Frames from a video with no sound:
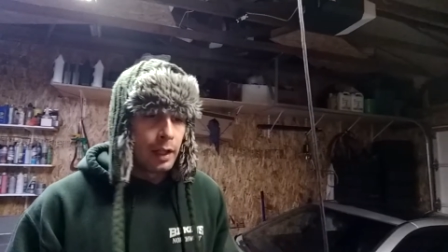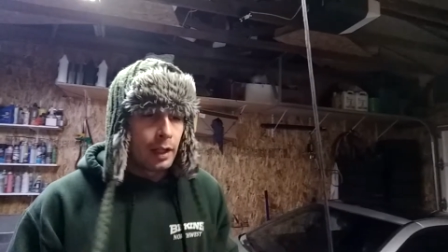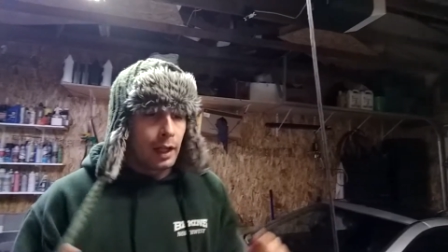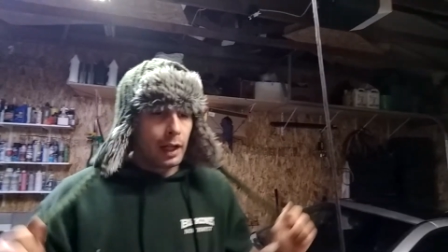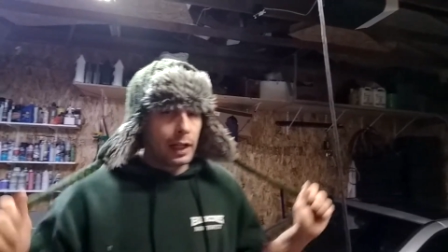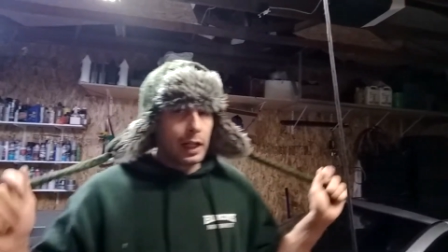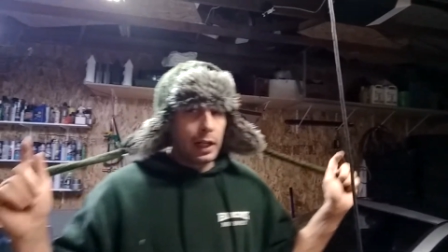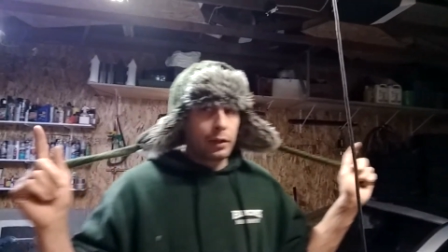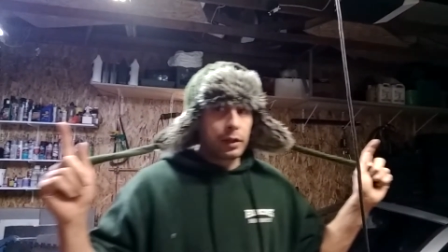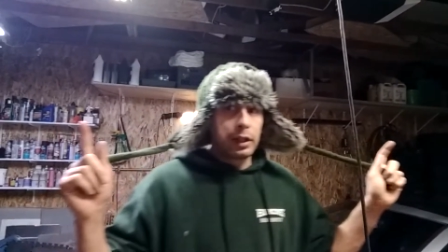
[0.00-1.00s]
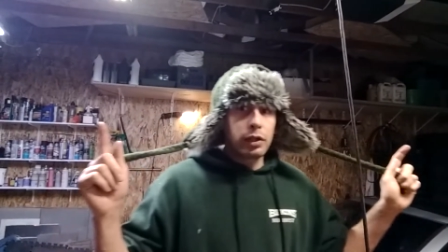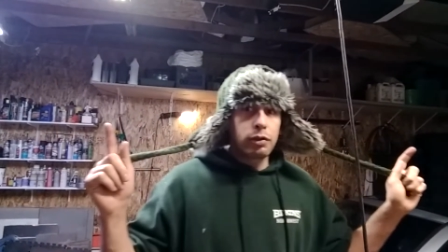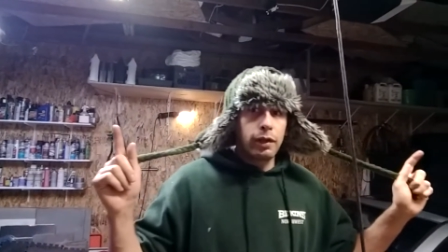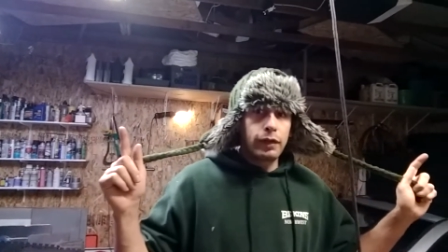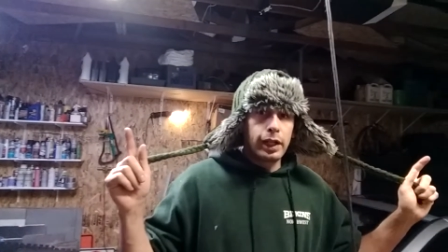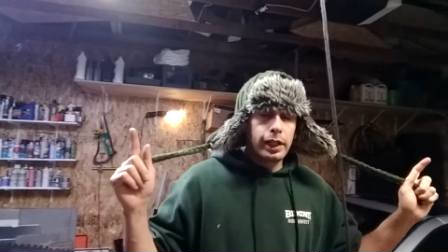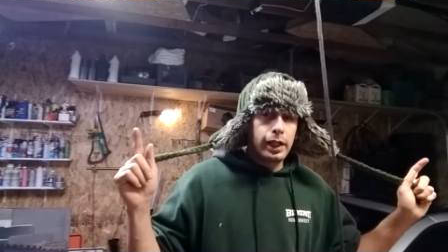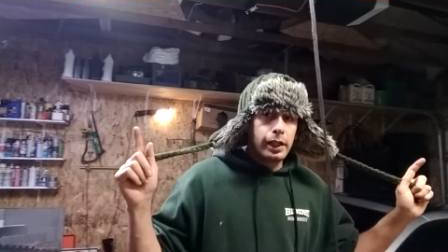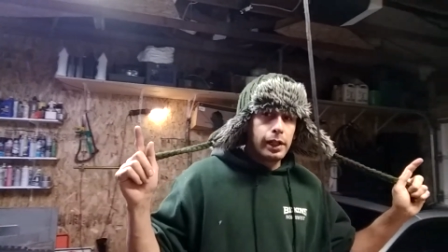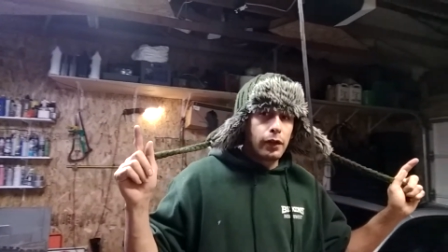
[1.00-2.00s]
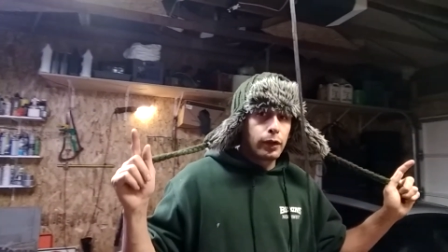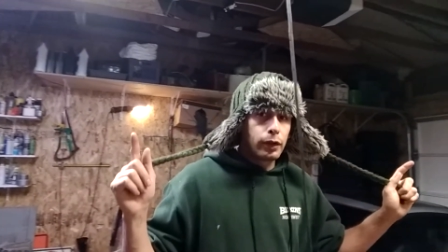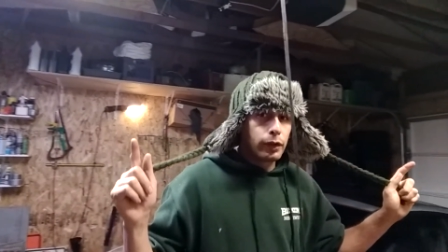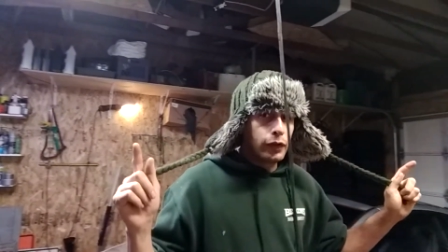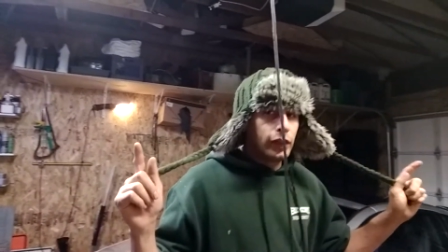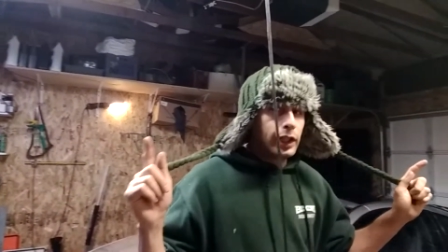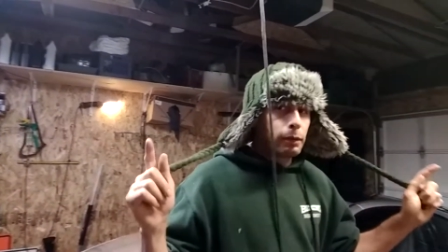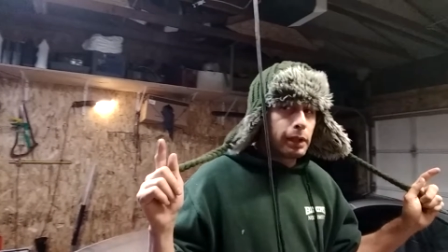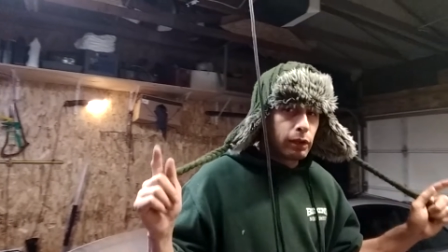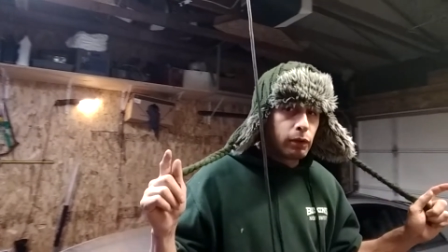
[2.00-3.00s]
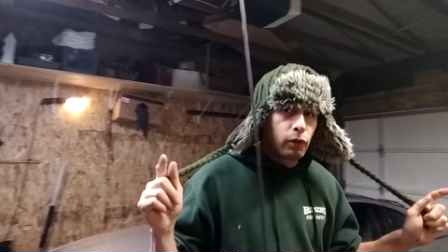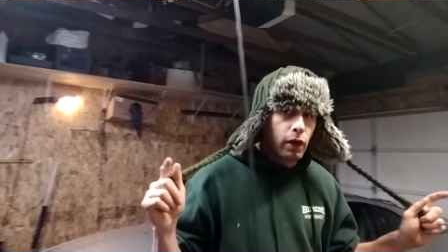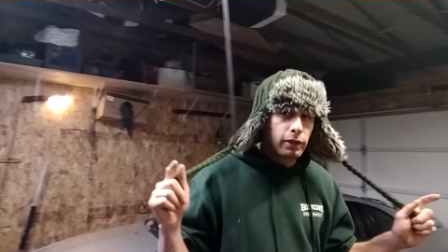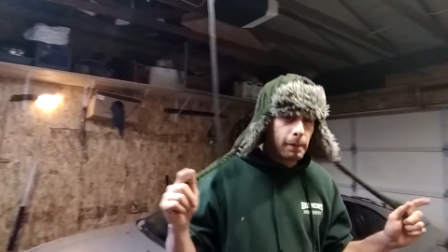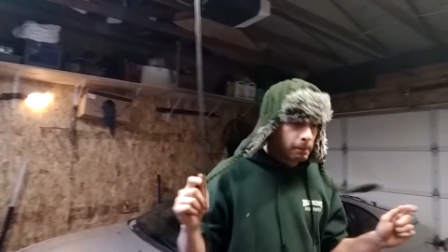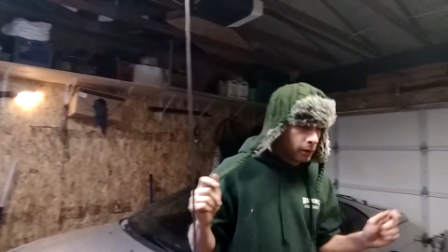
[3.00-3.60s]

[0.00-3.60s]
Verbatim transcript: Again, I took the luxury of getting another Z thirty-two crossmember